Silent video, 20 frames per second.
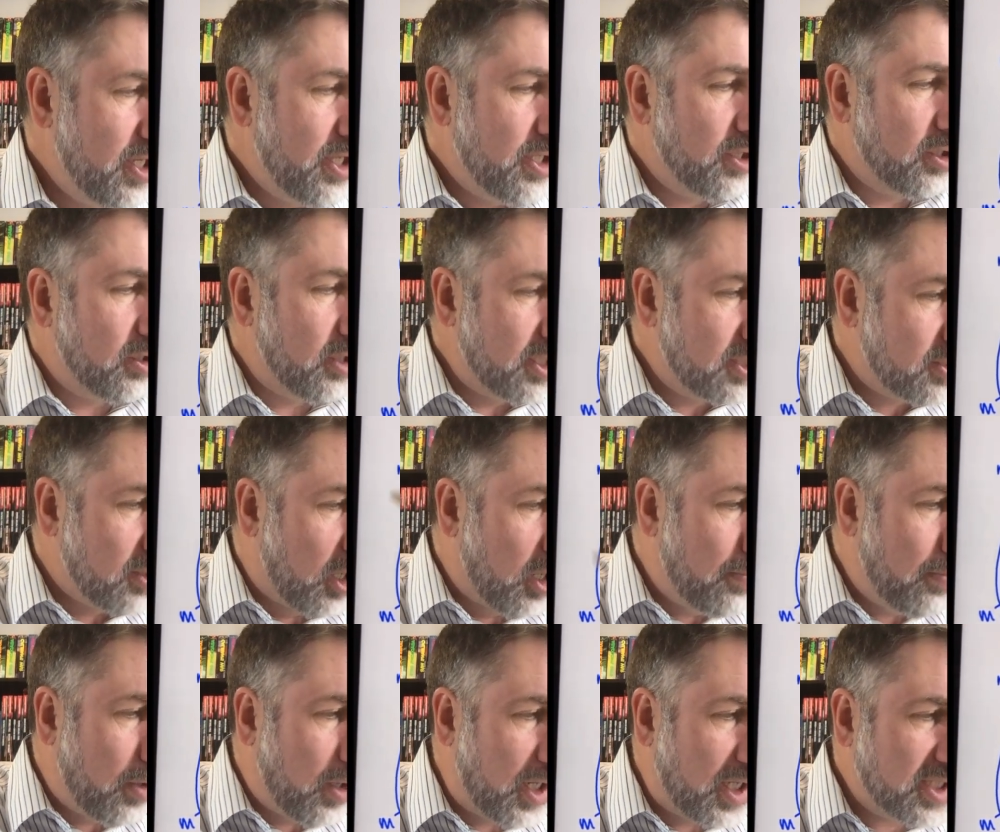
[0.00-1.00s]
You'll list all
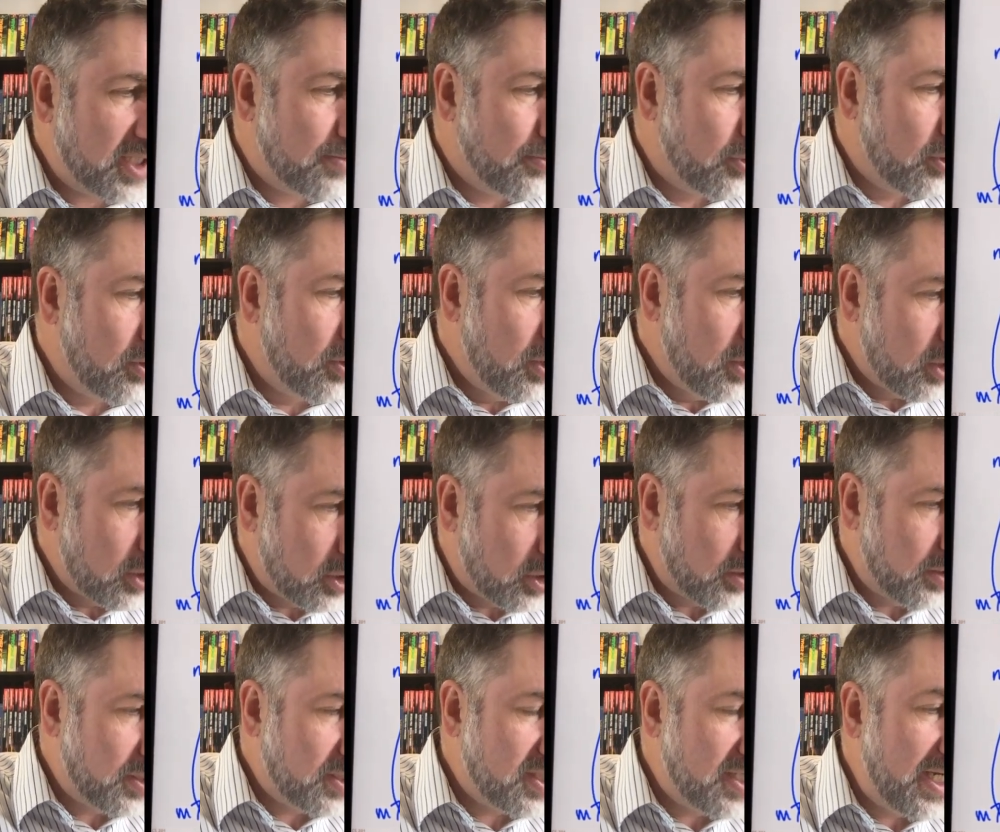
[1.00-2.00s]
possible
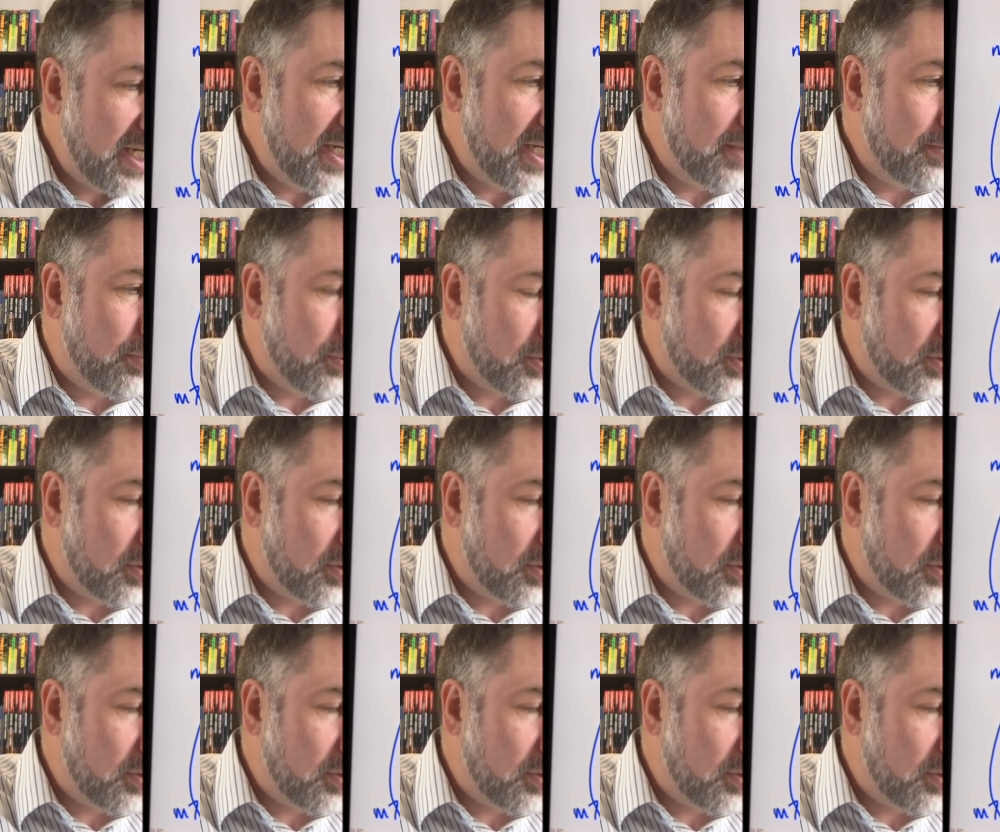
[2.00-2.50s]
current state input